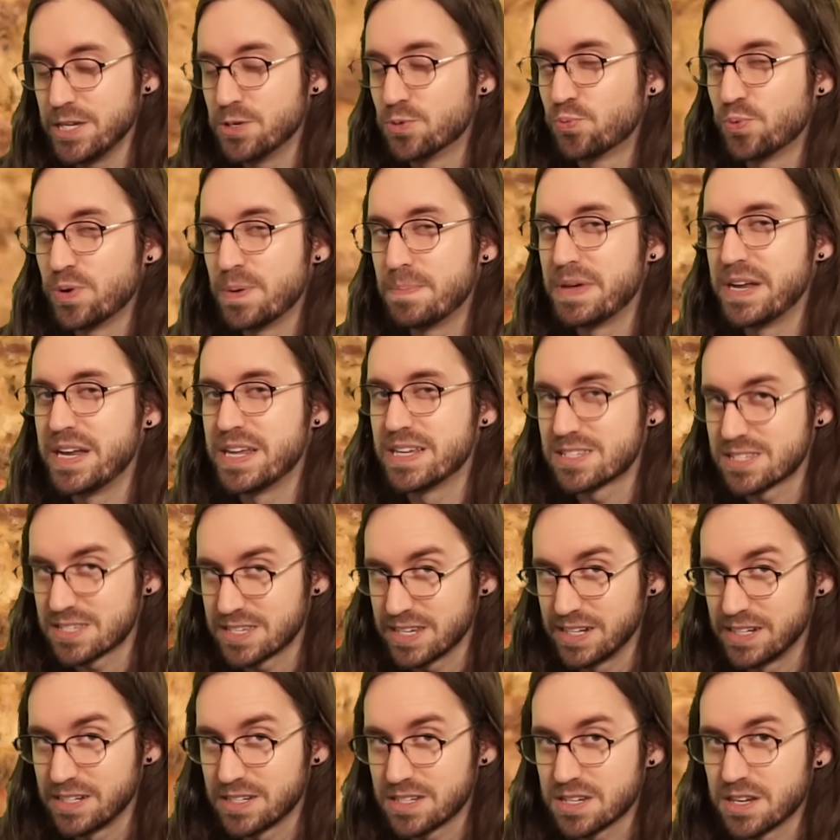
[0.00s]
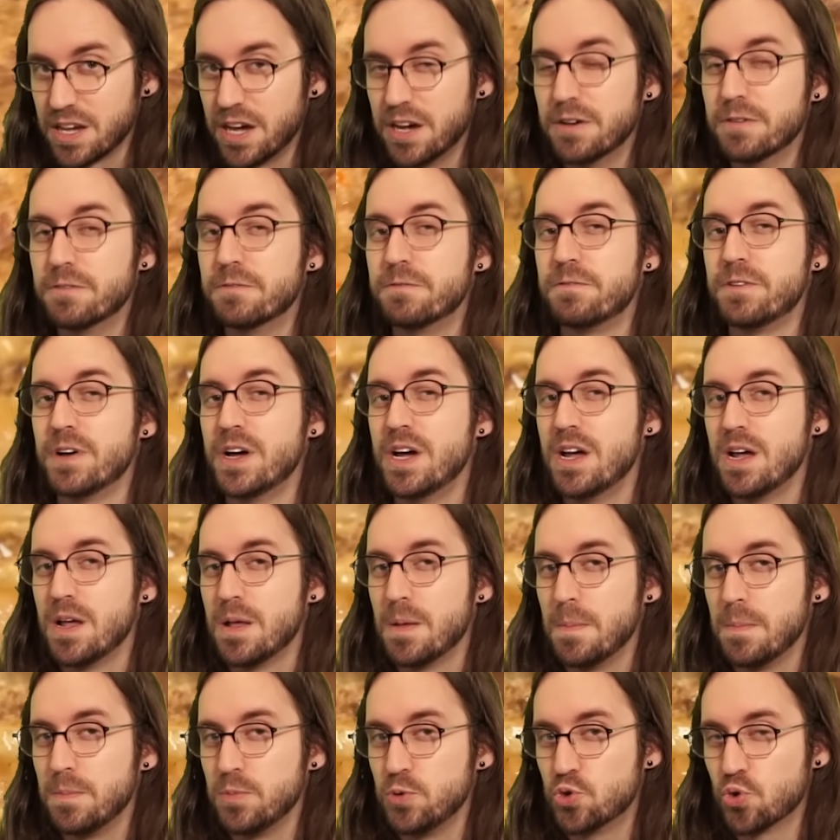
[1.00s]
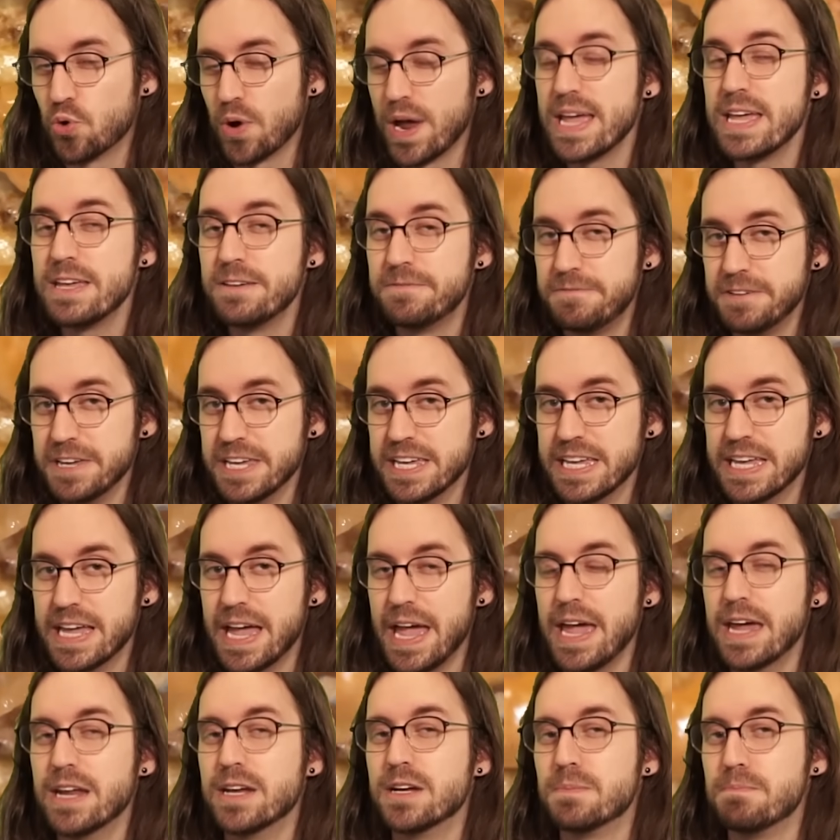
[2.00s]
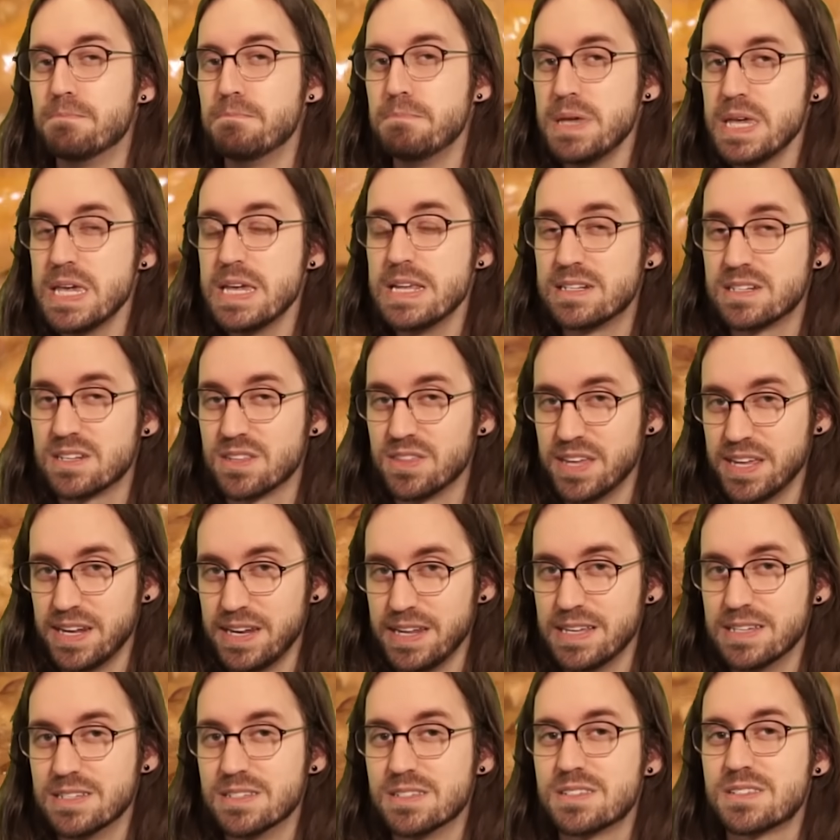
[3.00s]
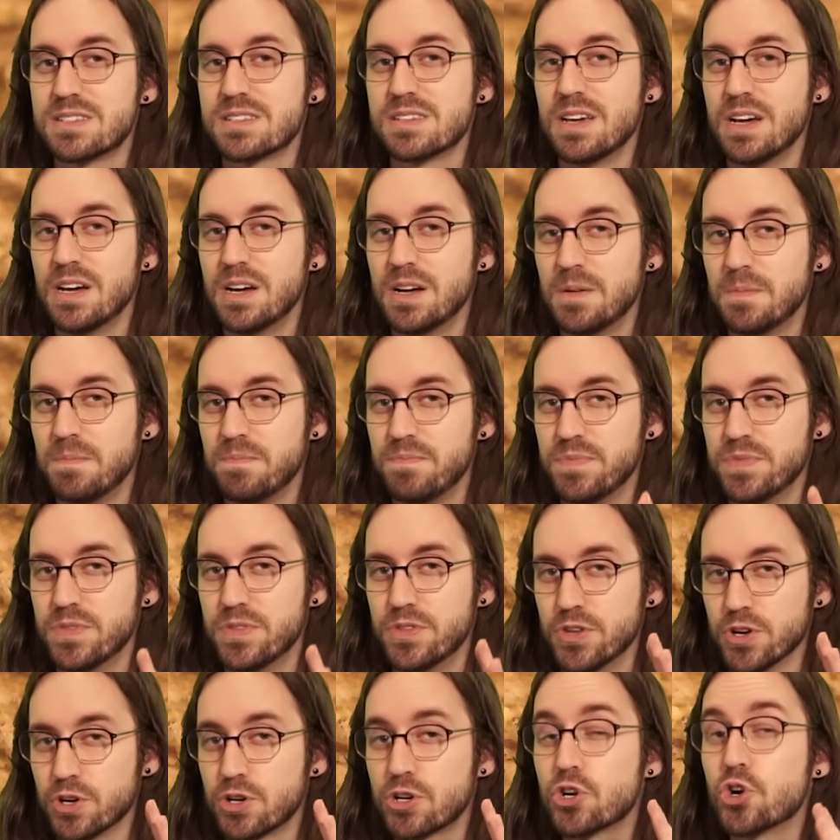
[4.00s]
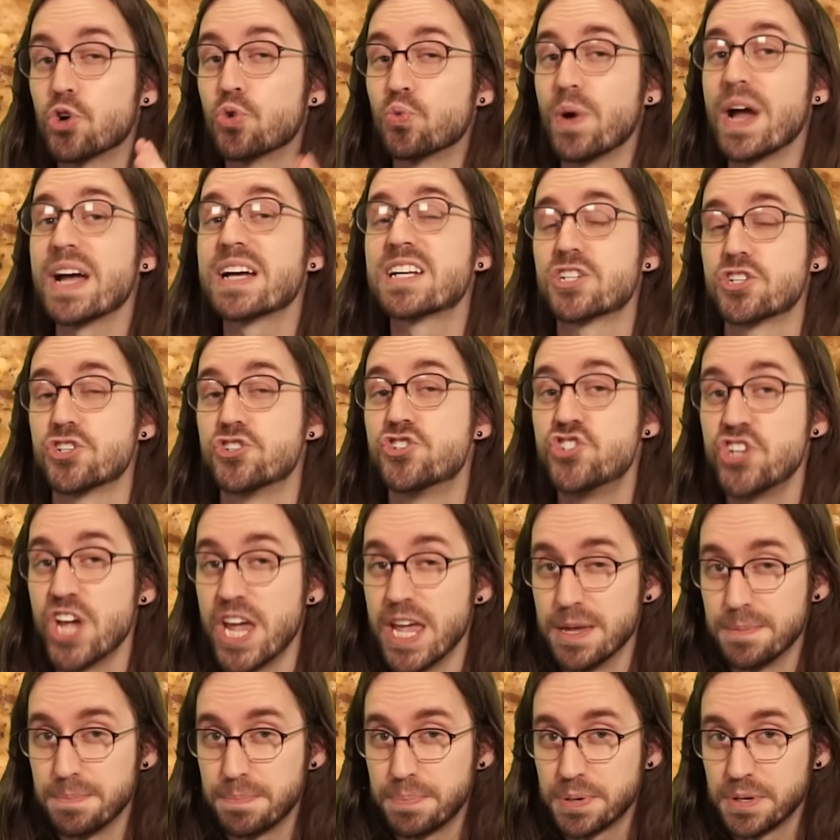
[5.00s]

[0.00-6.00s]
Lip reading: reminiscent of gravy and meat that is the correct shape.